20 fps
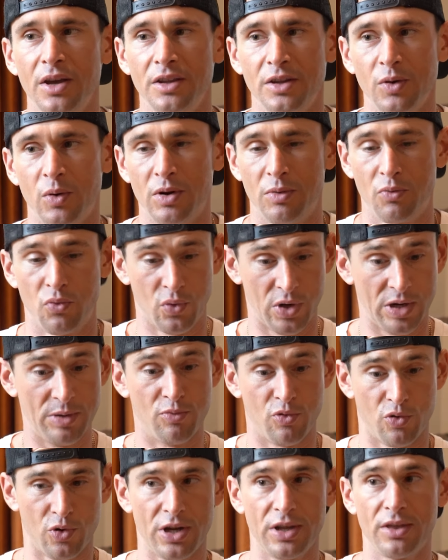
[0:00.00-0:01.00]
don't want to
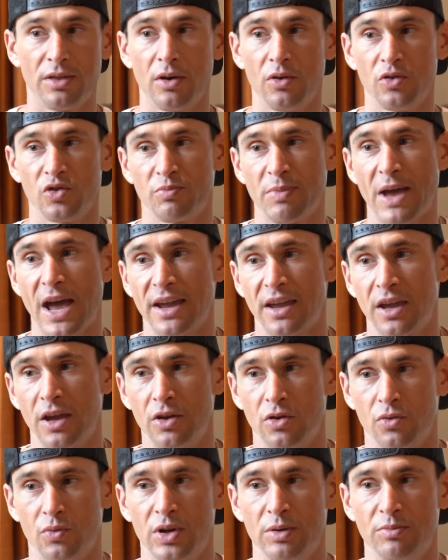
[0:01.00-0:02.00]
rebreathe those back in
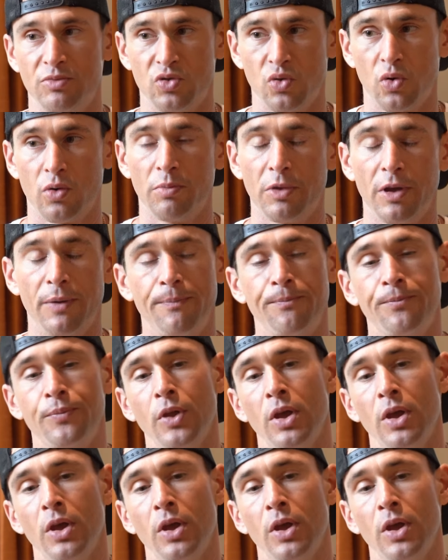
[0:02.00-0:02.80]
and reabsorb them.